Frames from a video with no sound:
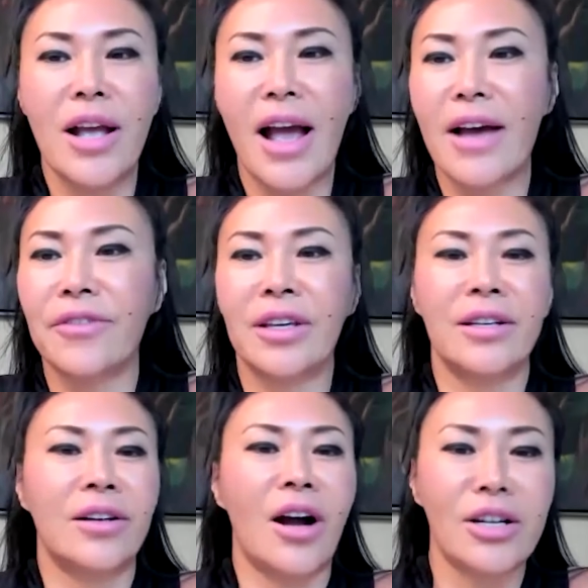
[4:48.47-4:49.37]

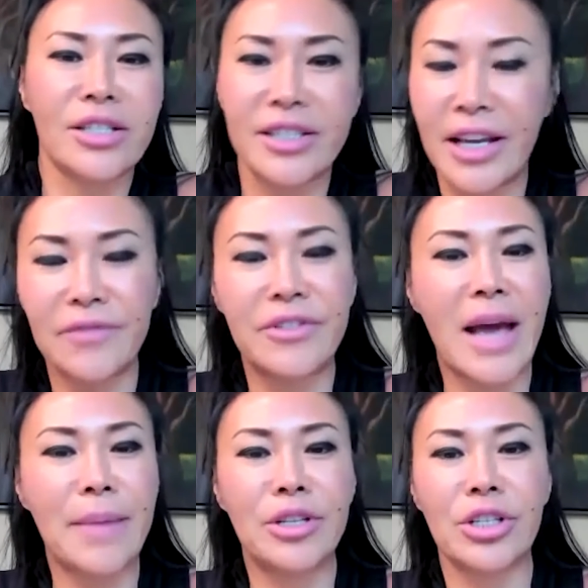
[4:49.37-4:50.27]
having oxidative
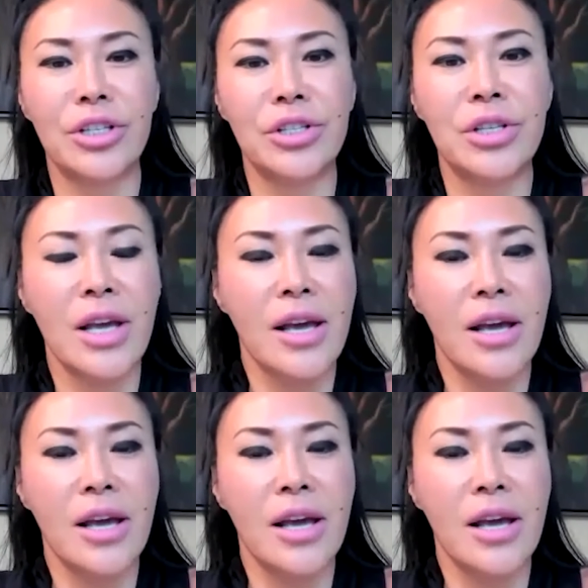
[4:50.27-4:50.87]
damages